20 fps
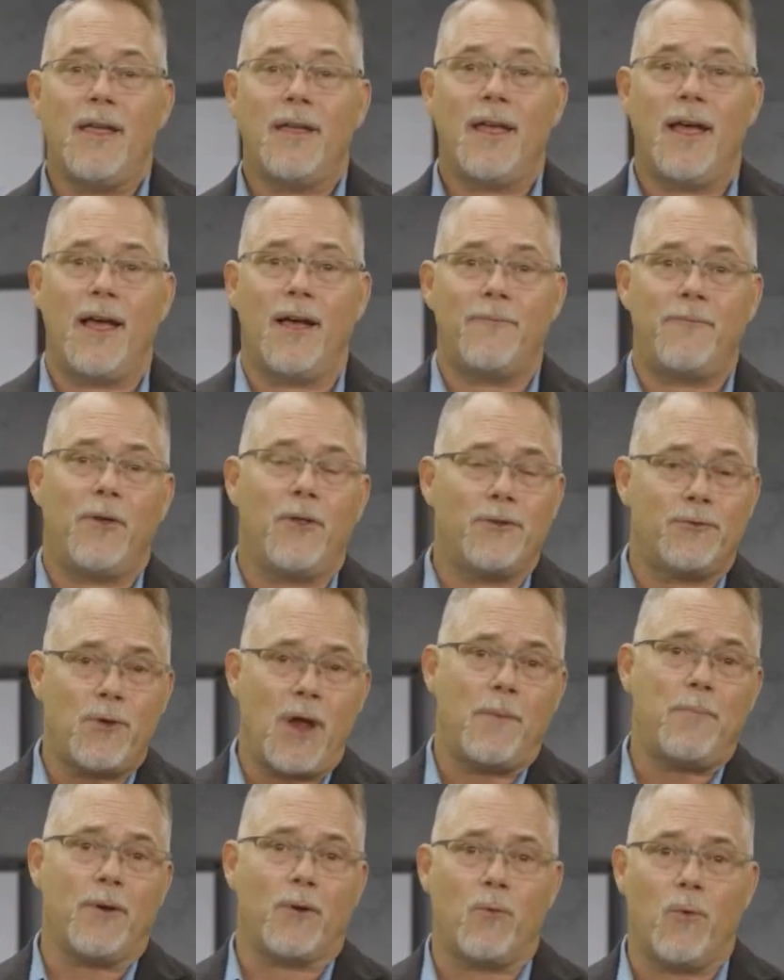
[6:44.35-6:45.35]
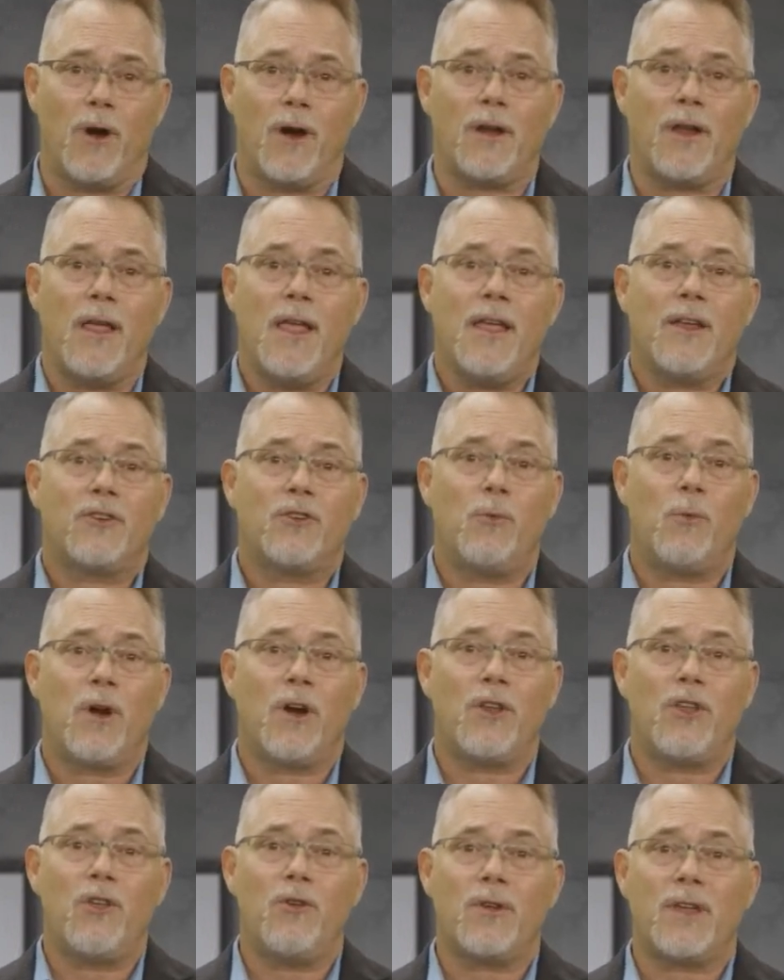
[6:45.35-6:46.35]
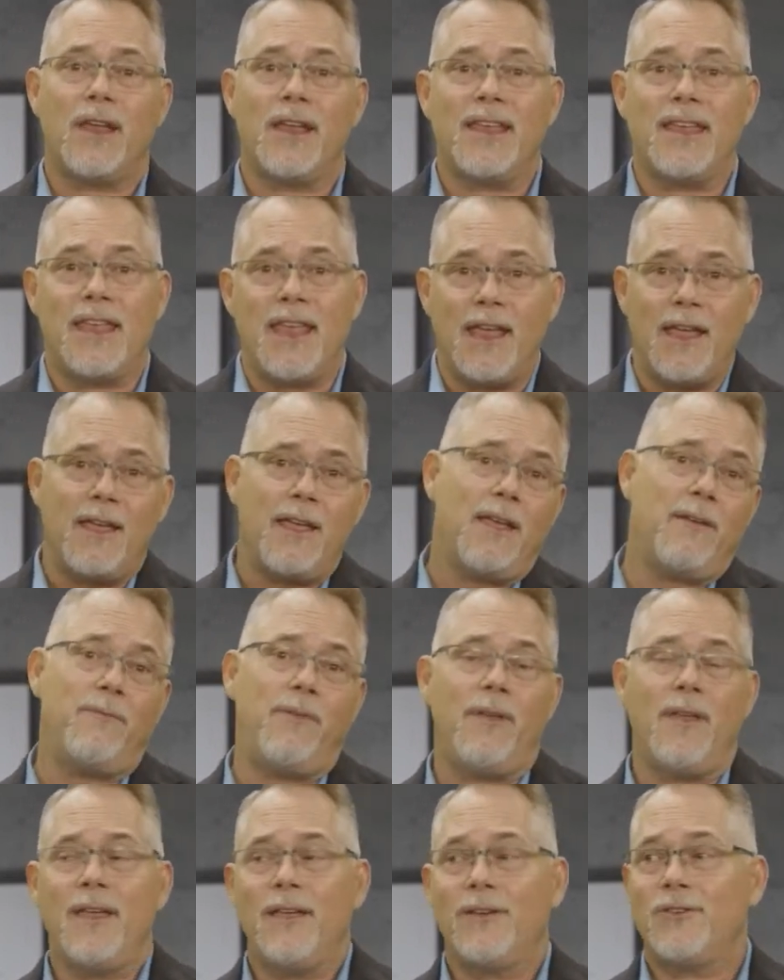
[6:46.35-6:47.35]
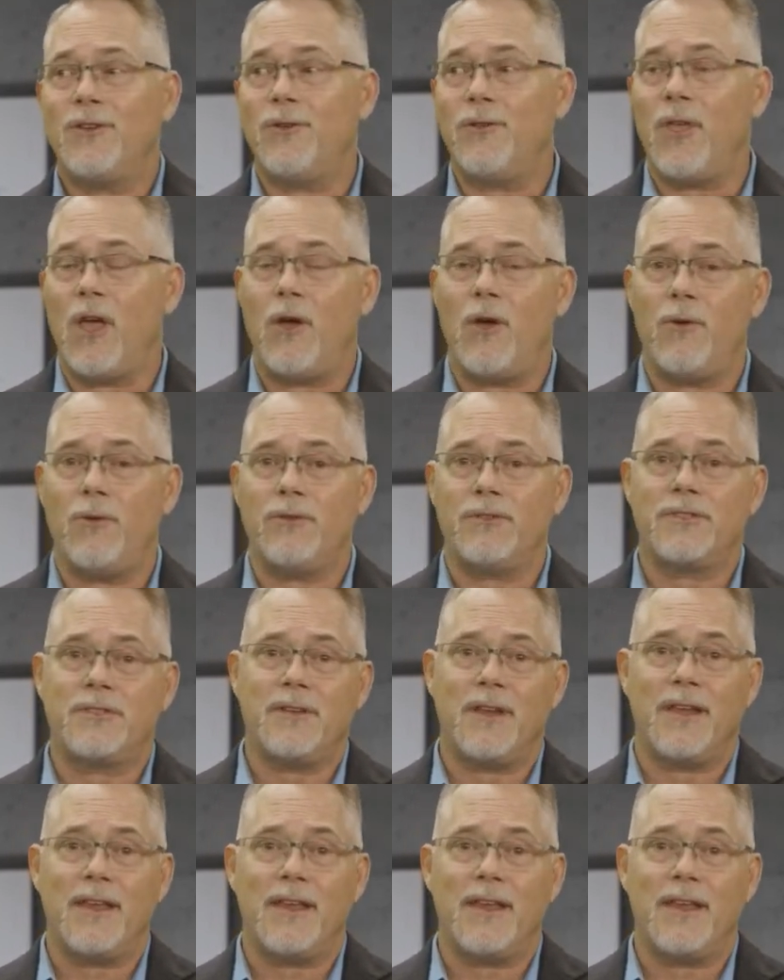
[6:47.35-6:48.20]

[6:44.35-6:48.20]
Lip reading: to where you can give to those,